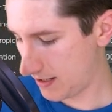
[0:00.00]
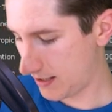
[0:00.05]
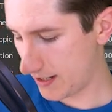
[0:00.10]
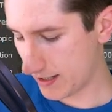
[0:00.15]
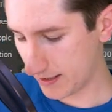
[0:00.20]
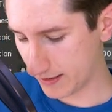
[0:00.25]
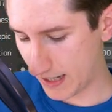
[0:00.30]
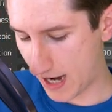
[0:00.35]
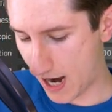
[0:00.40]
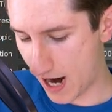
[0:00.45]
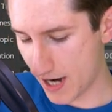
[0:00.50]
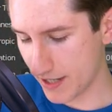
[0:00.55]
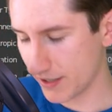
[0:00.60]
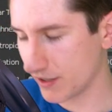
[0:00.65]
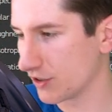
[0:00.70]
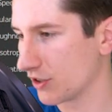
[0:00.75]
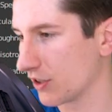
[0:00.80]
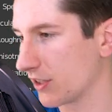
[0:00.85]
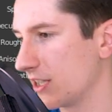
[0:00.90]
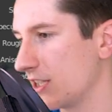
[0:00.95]
hit I
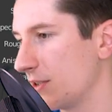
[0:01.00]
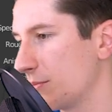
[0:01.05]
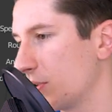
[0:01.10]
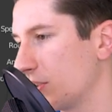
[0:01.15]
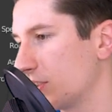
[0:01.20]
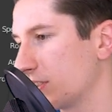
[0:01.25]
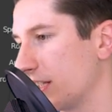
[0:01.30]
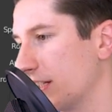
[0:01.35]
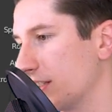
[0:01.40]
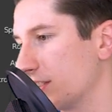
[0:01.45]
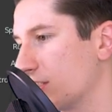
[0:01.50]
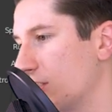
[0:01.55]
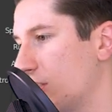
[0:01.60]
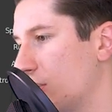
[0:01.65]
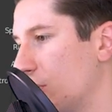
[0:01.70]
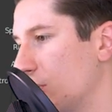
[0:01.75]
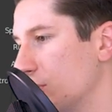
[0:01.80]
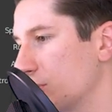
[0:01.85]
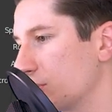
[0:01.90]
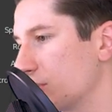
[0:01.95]
on your keyboard and
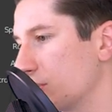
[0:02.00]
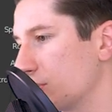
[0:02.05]
hold